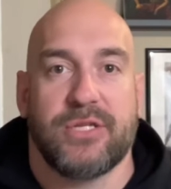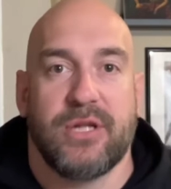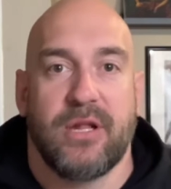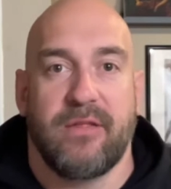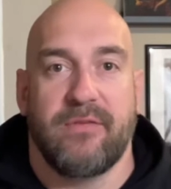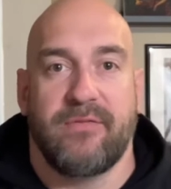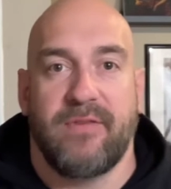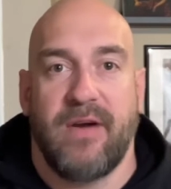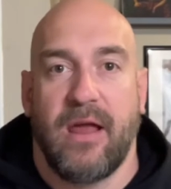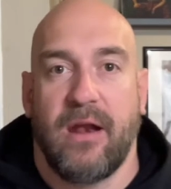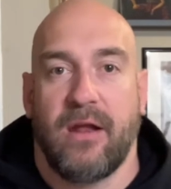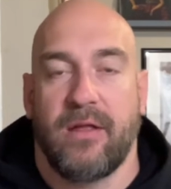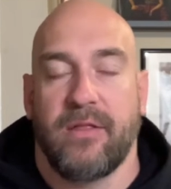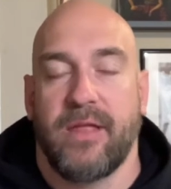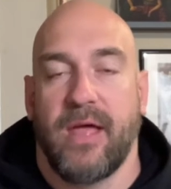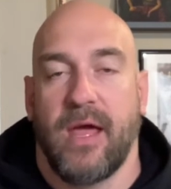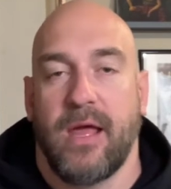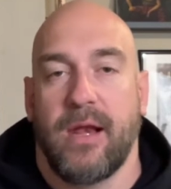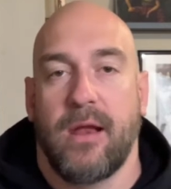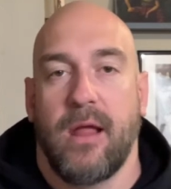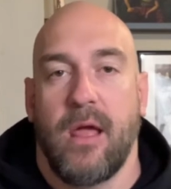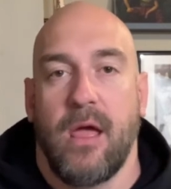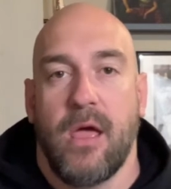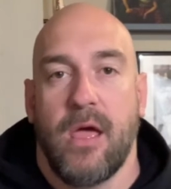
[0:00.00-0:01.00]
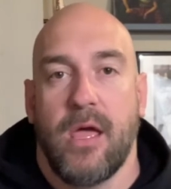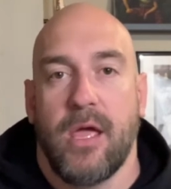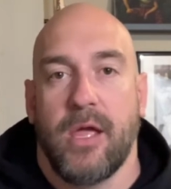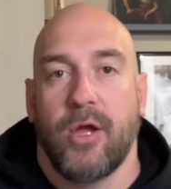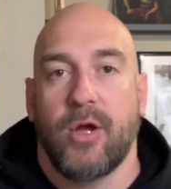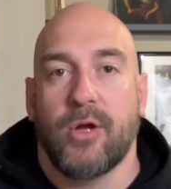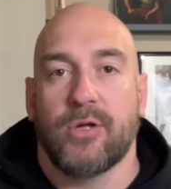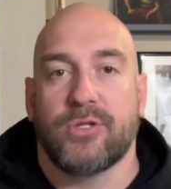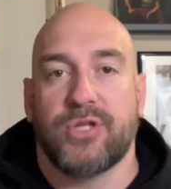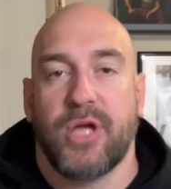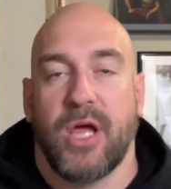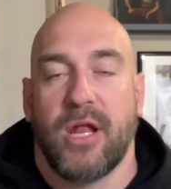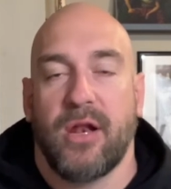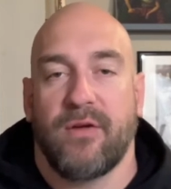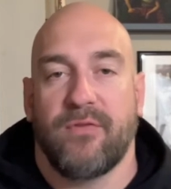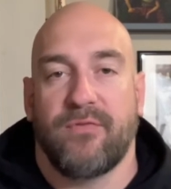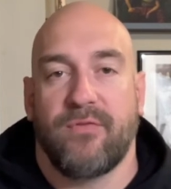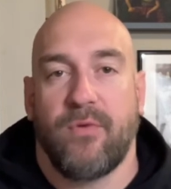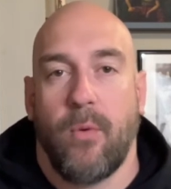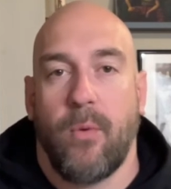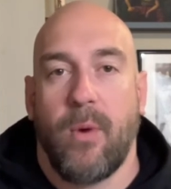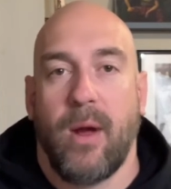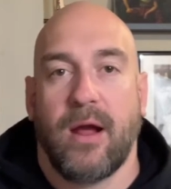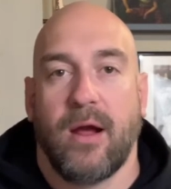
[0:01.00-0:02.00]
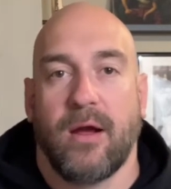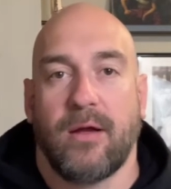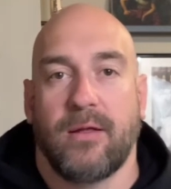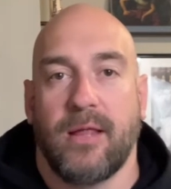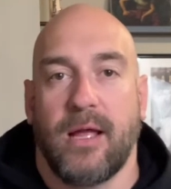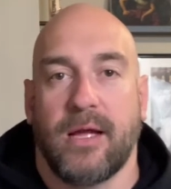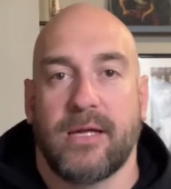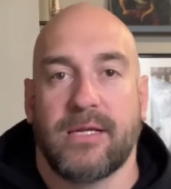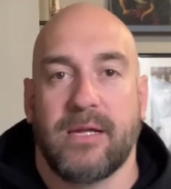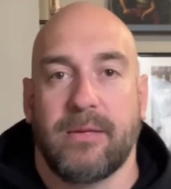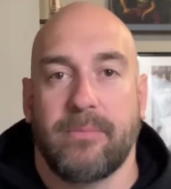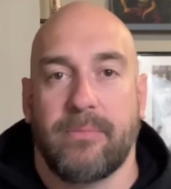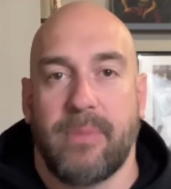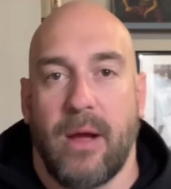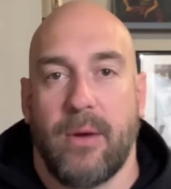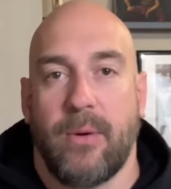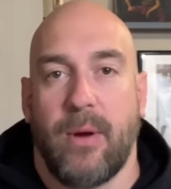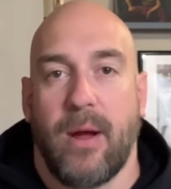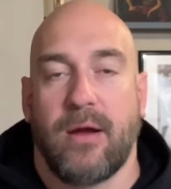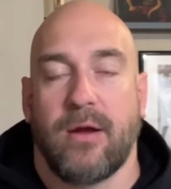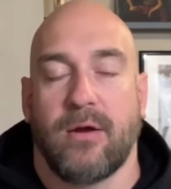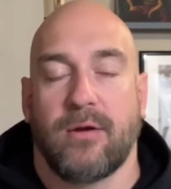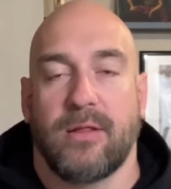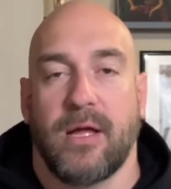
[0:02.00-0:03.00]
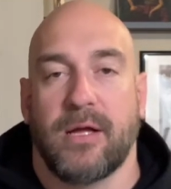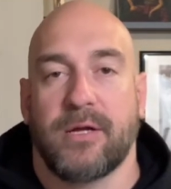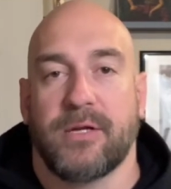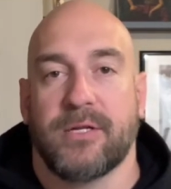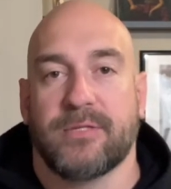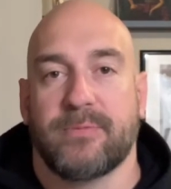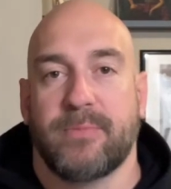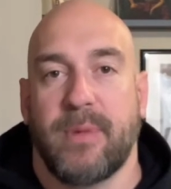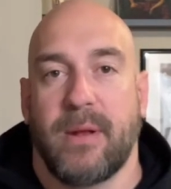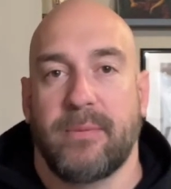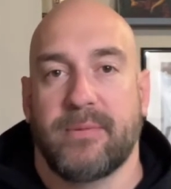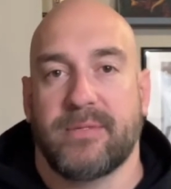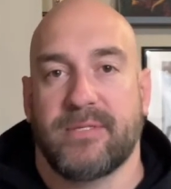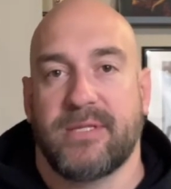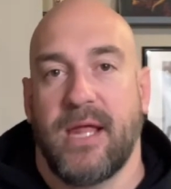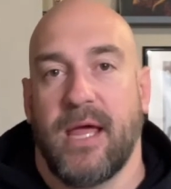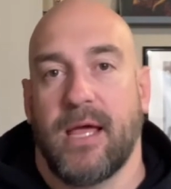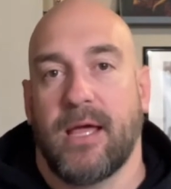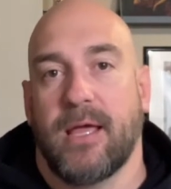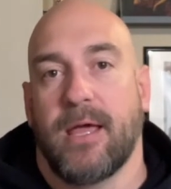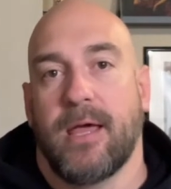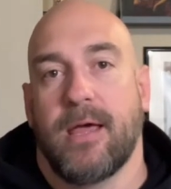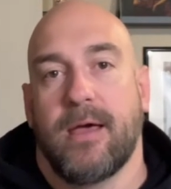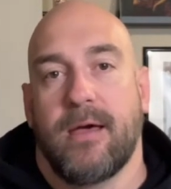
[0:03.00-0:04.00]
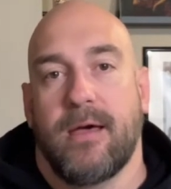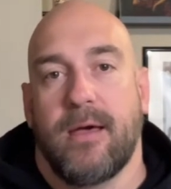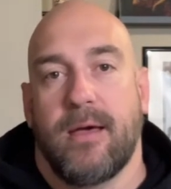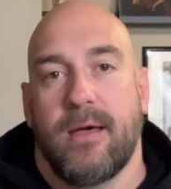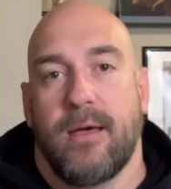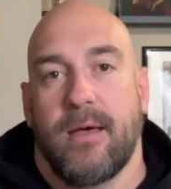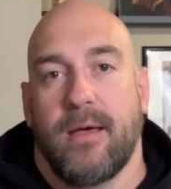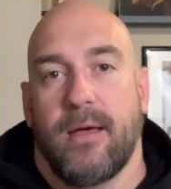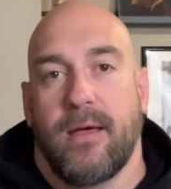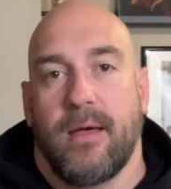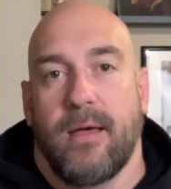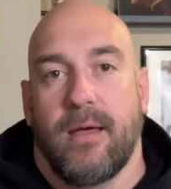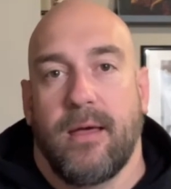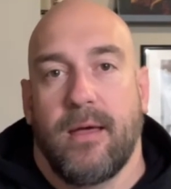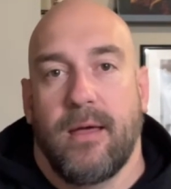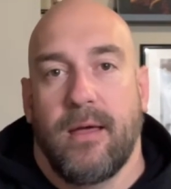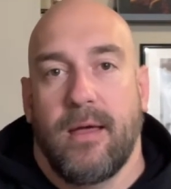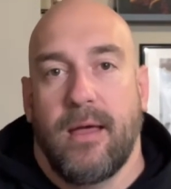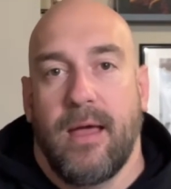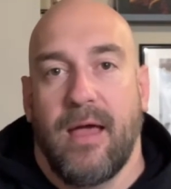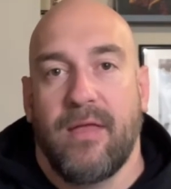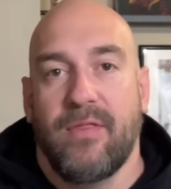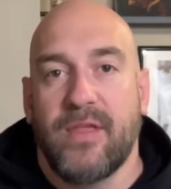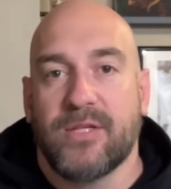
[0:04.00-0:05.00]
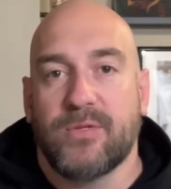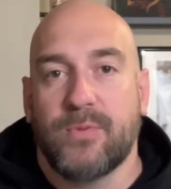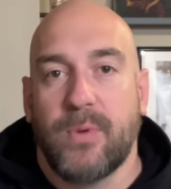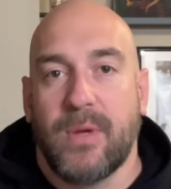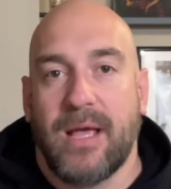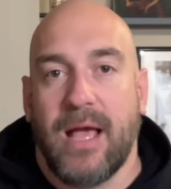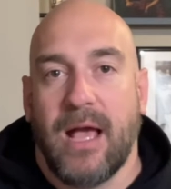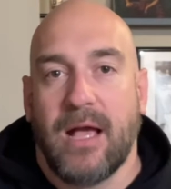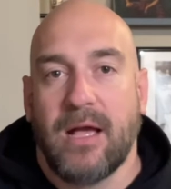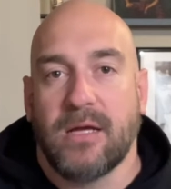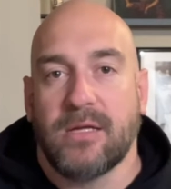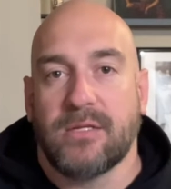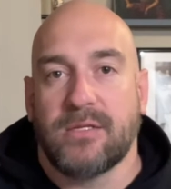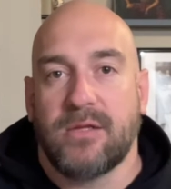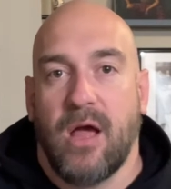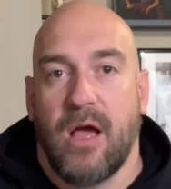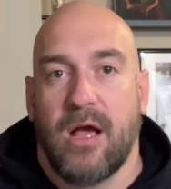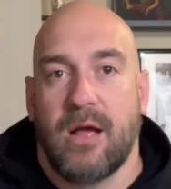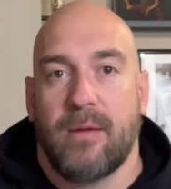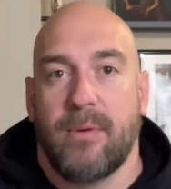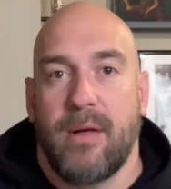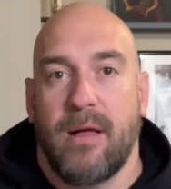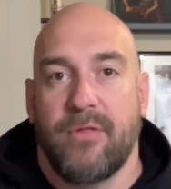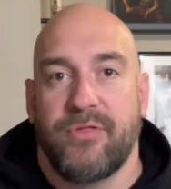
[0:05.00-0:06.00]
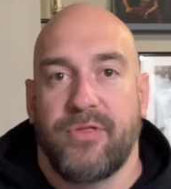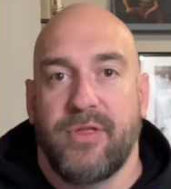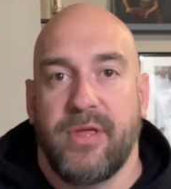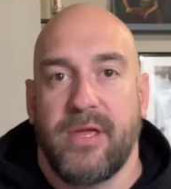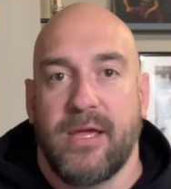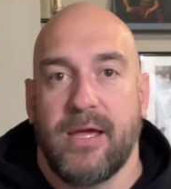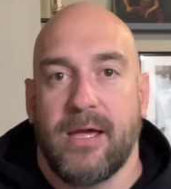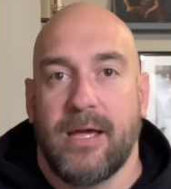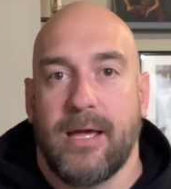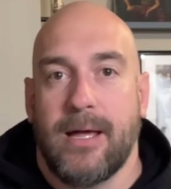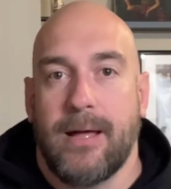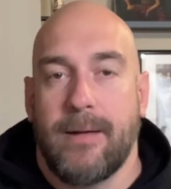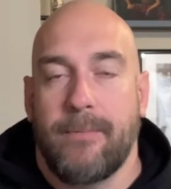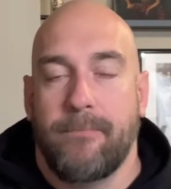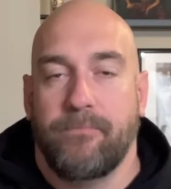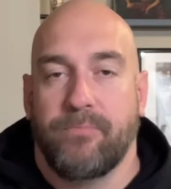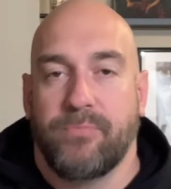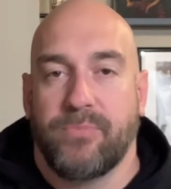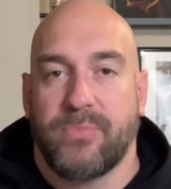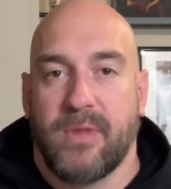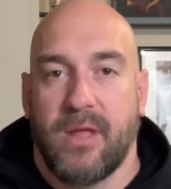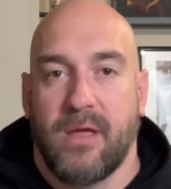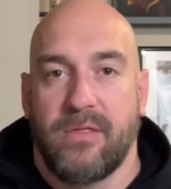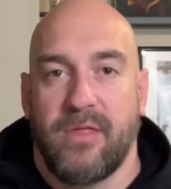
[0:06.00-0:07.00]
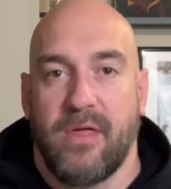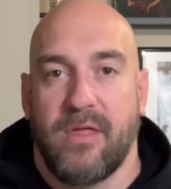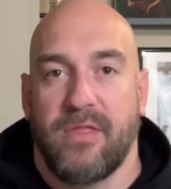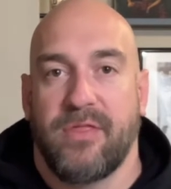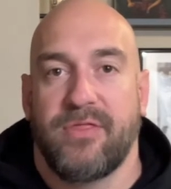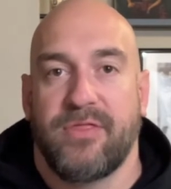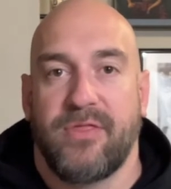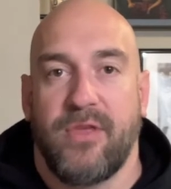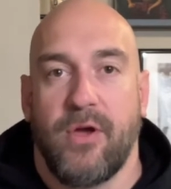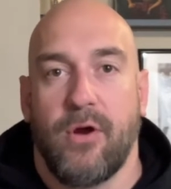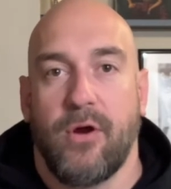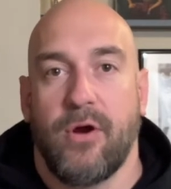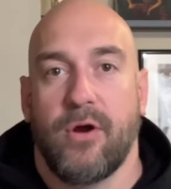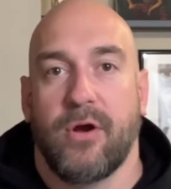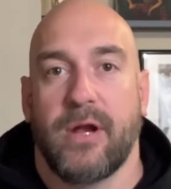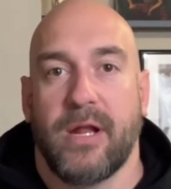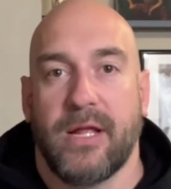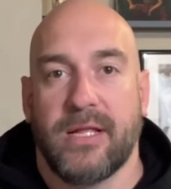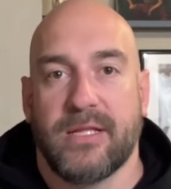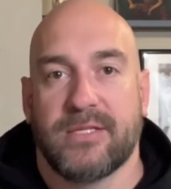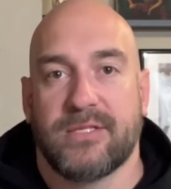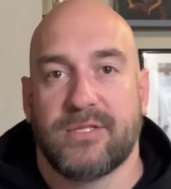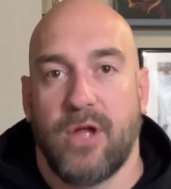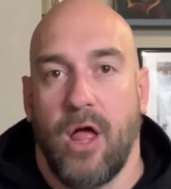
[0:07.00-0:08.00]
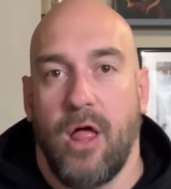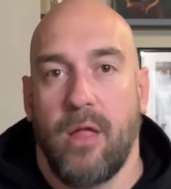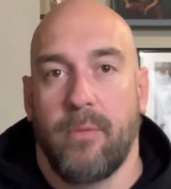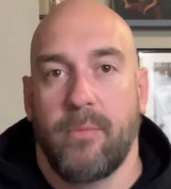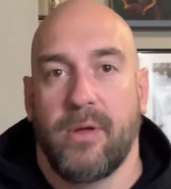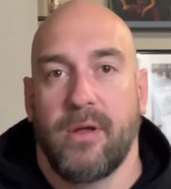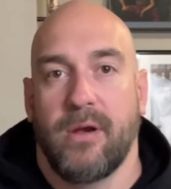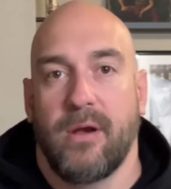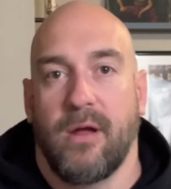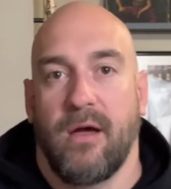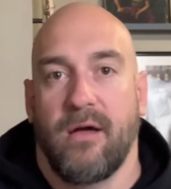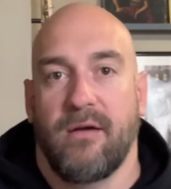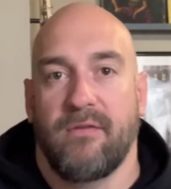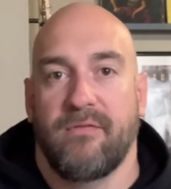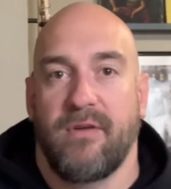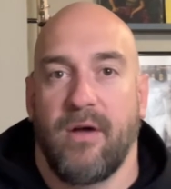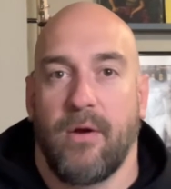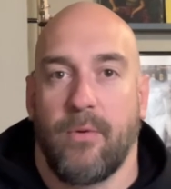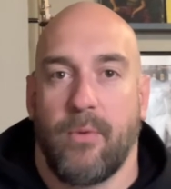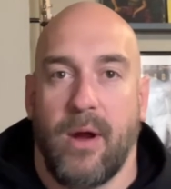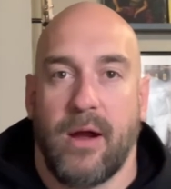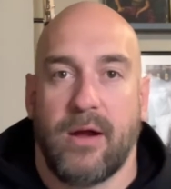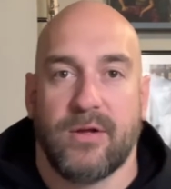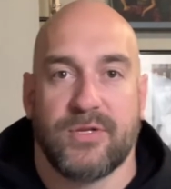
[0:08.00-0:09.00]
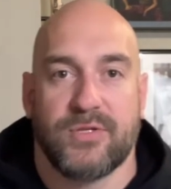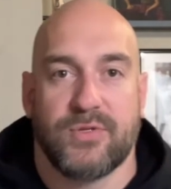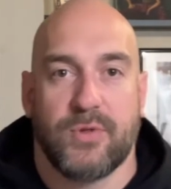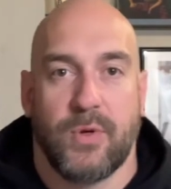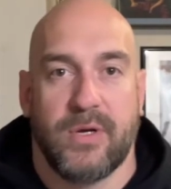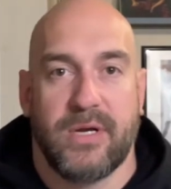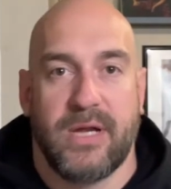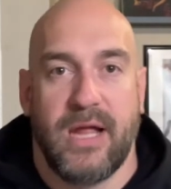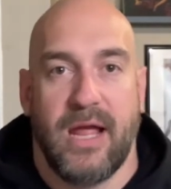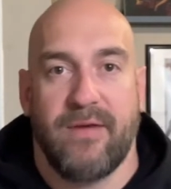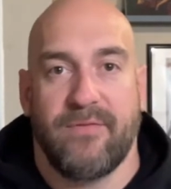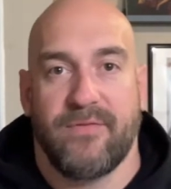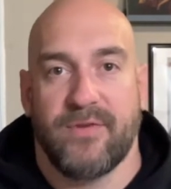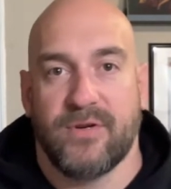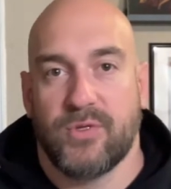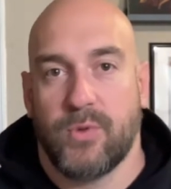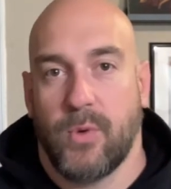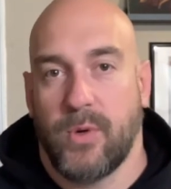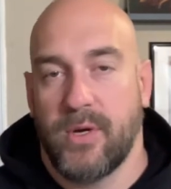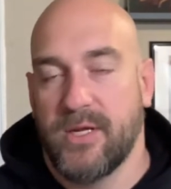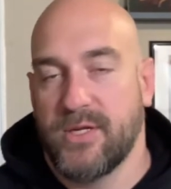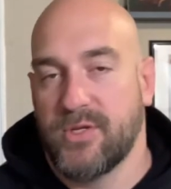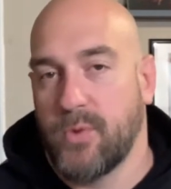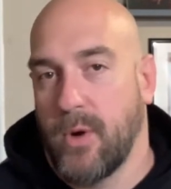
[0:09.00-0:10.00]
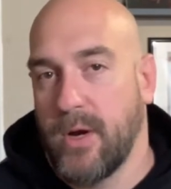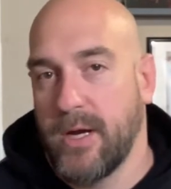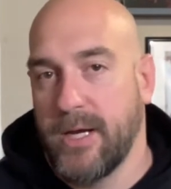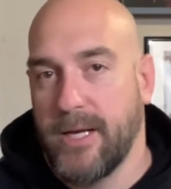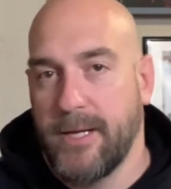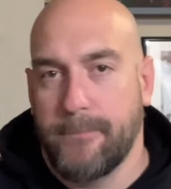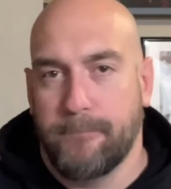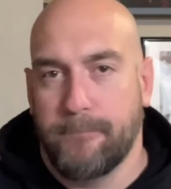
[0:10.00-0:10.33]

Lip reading: the Vinyl Den, your channel for record collecting by record collectors. My name is Nick, and this week I'm going to talk about the third installment of Record Store Day for 2020. You